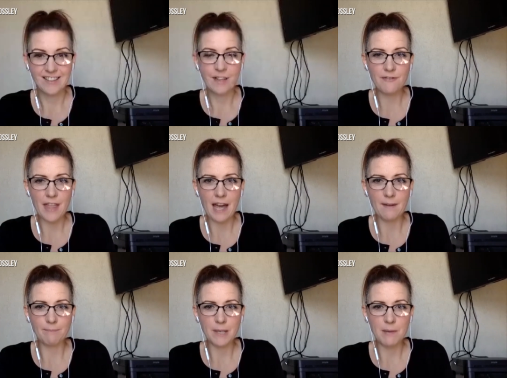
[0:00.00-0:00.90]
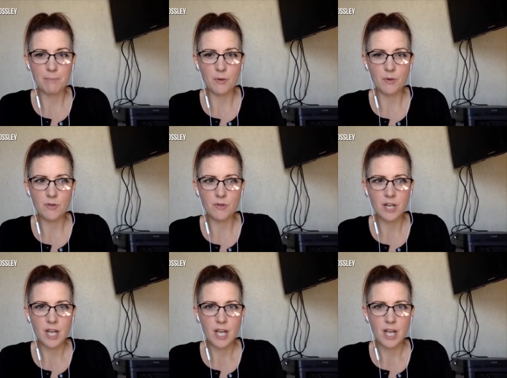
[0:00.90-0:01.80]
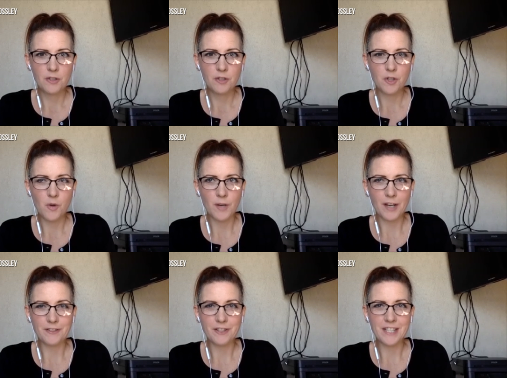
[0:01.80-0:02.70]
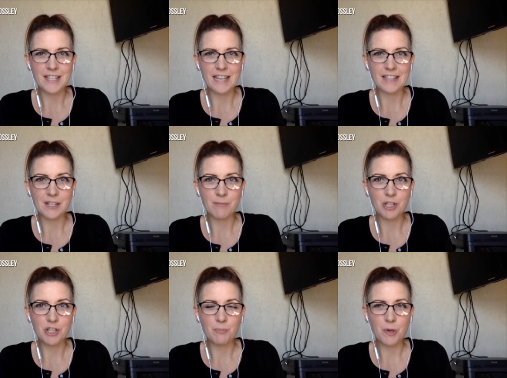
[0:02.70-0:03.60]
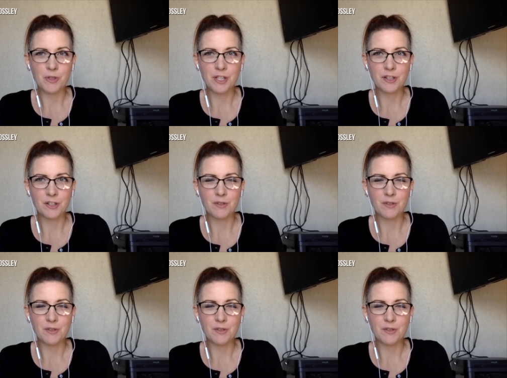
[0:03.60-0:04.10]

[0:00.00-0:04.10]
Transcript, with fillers: love that and um, people don't understand that someone just posted a